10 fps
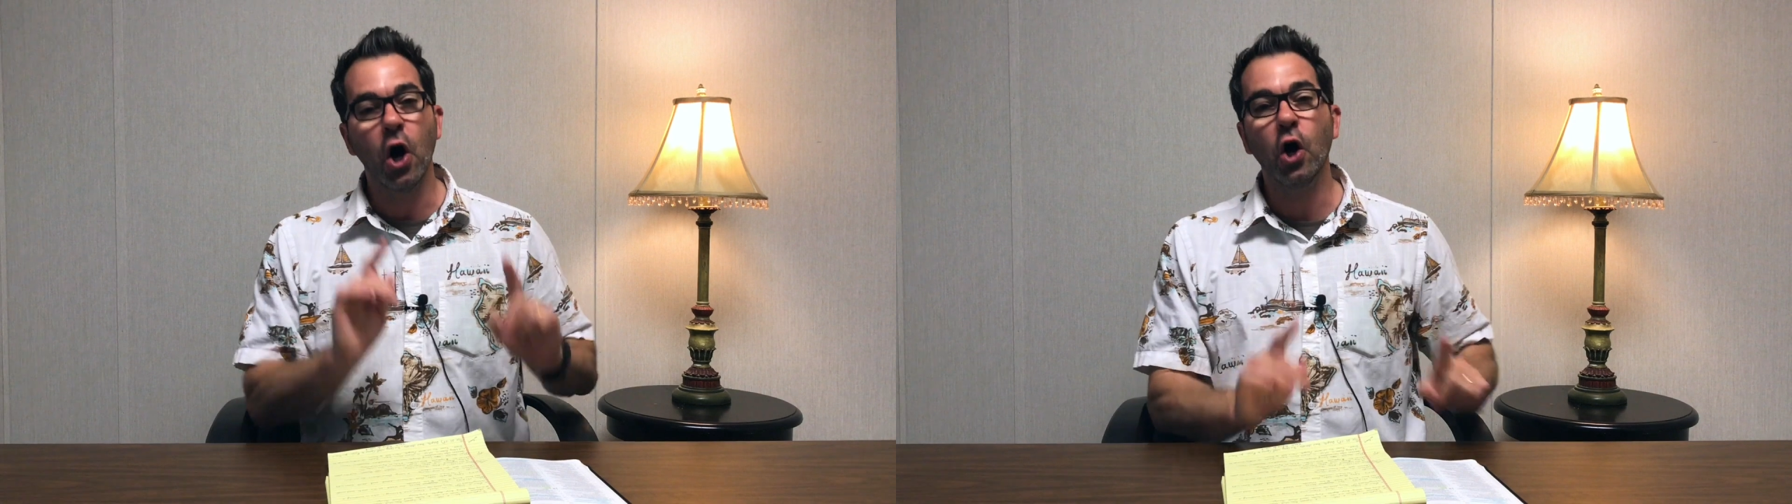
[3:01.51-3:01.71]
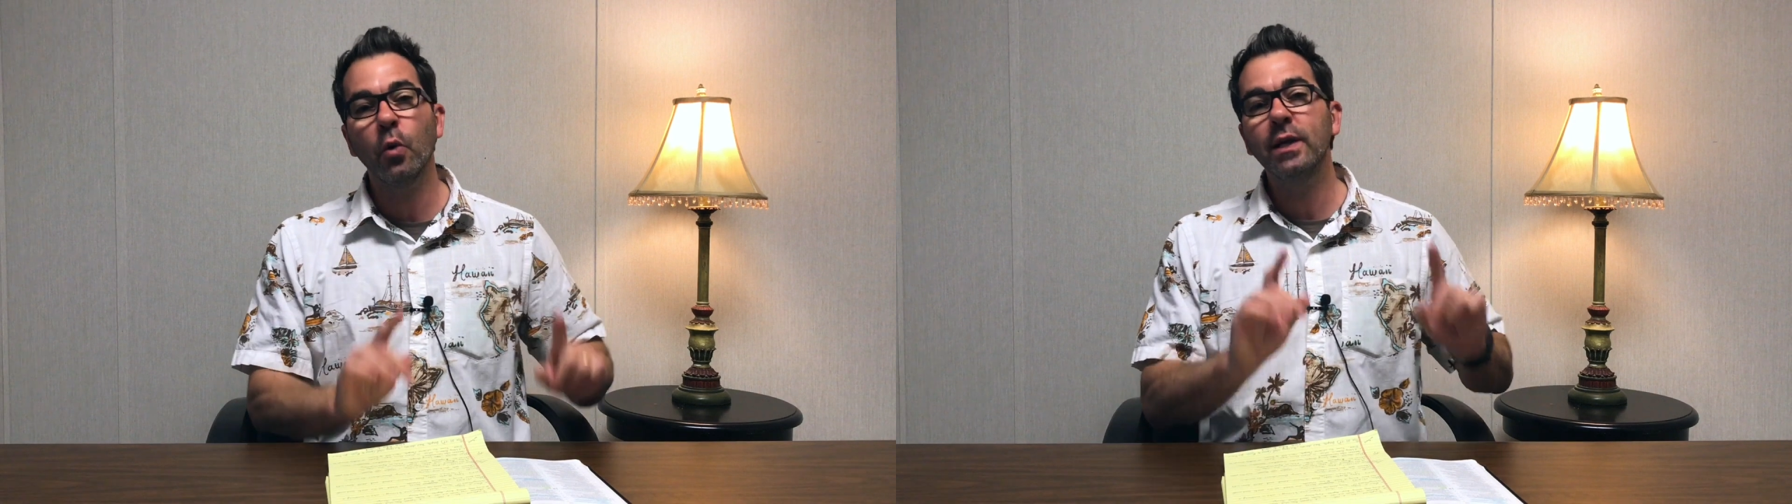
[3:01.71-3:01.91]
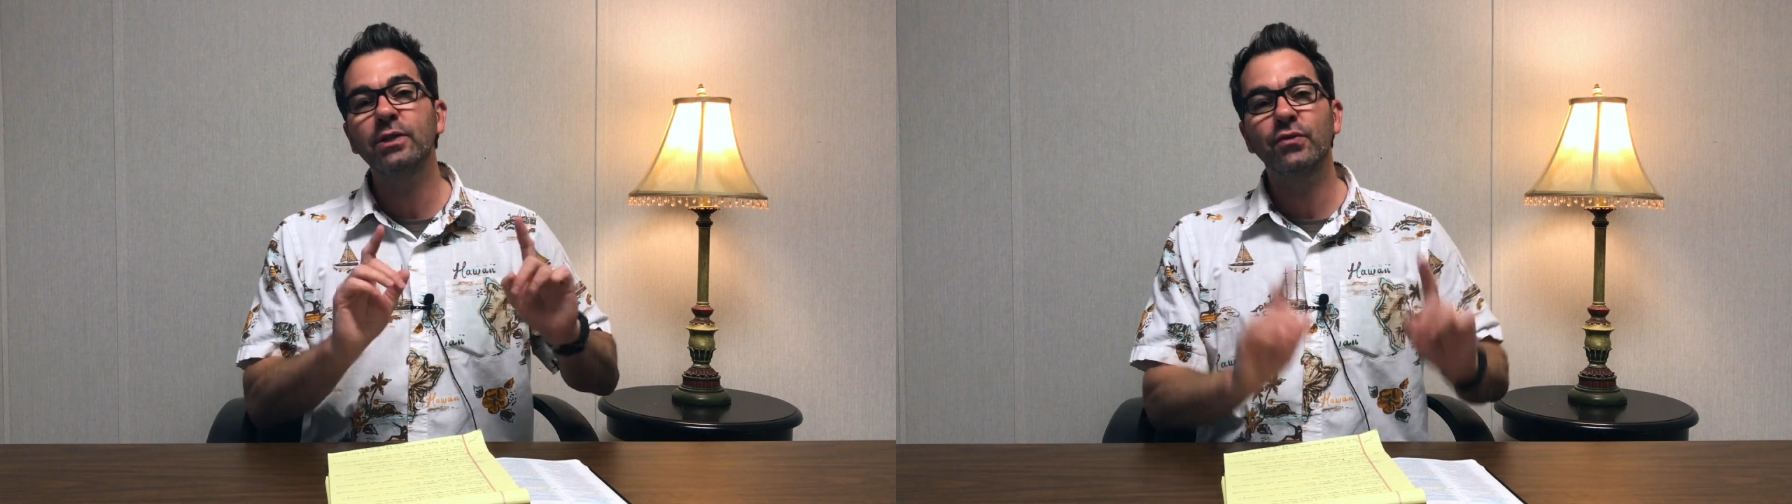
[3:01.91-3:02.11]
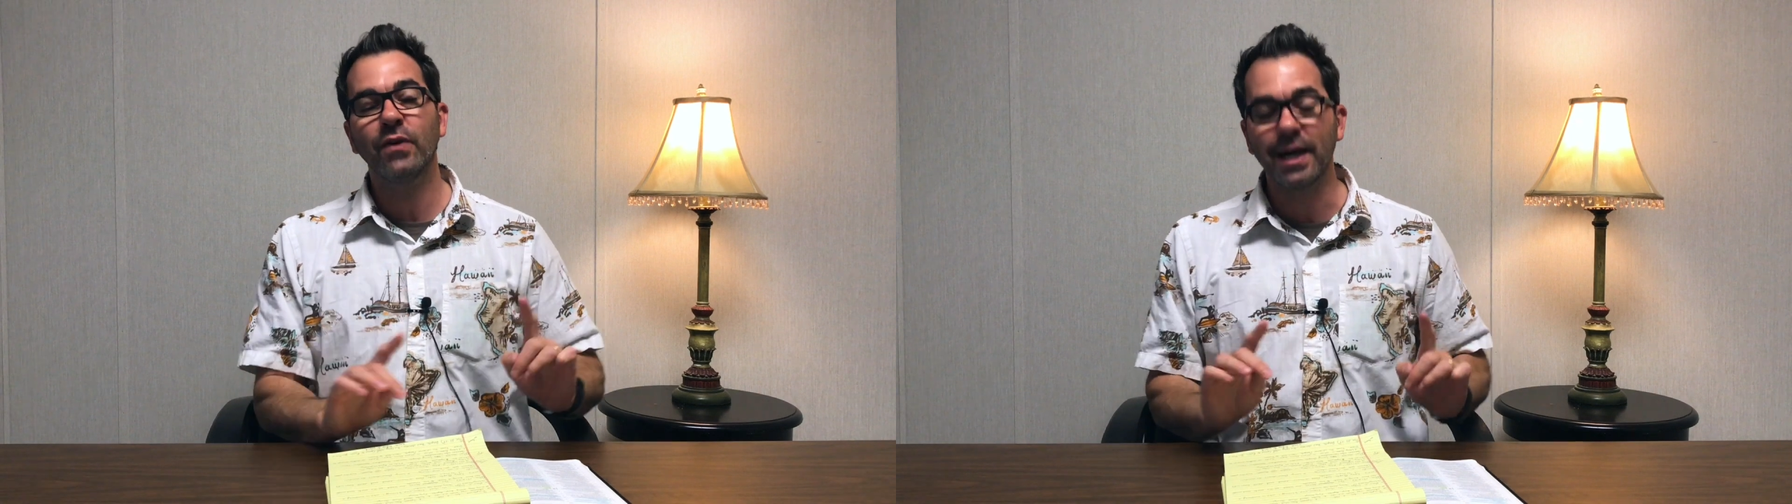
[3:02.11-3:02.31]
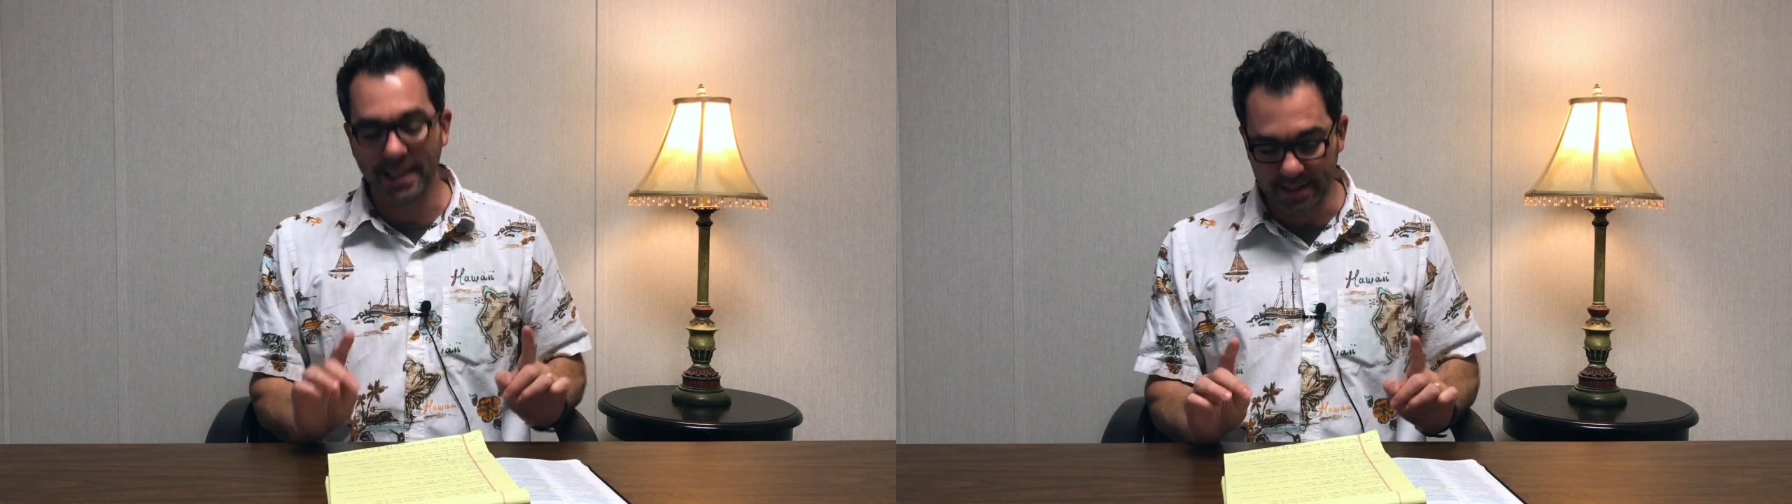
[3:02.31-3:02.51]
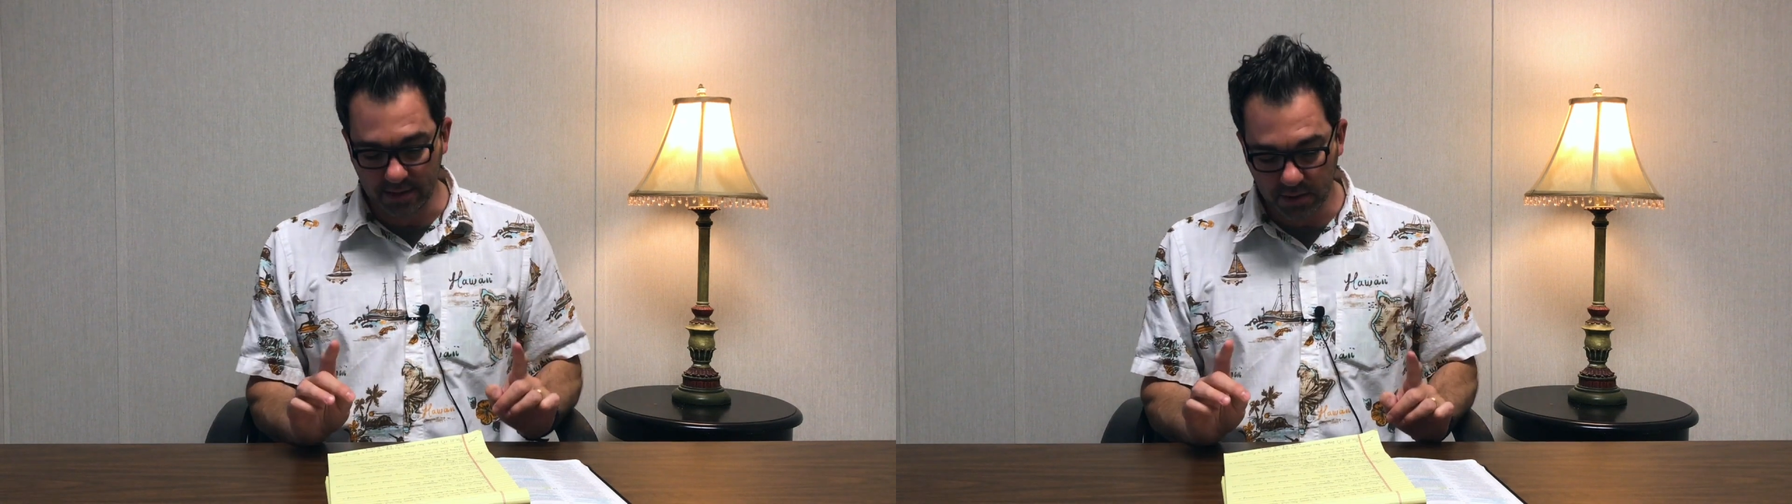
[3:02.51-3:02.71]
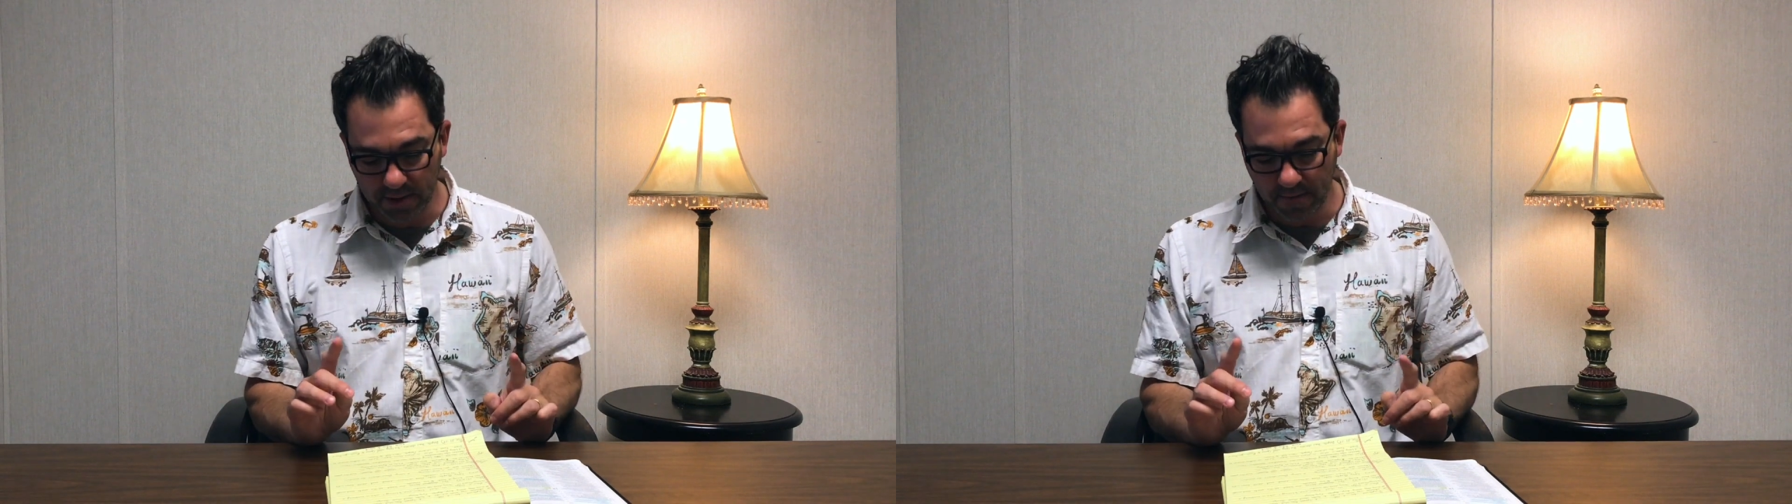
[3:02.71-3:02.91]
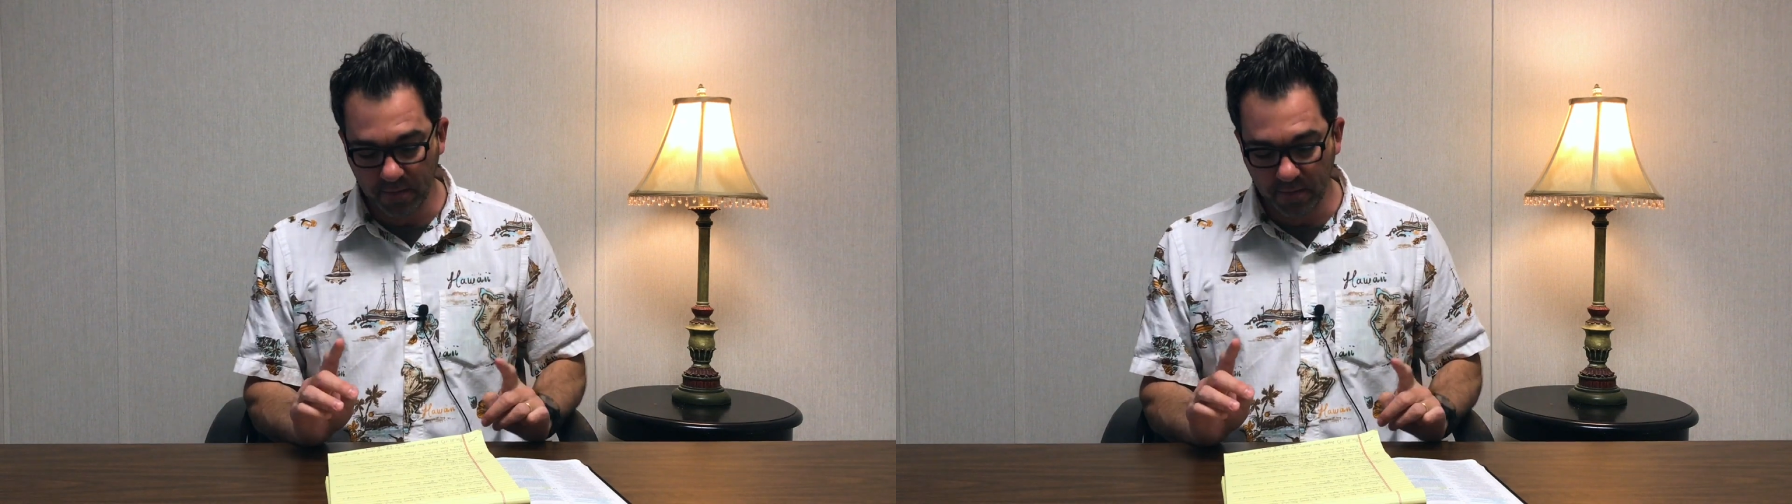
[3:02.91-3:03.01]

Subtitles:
always finds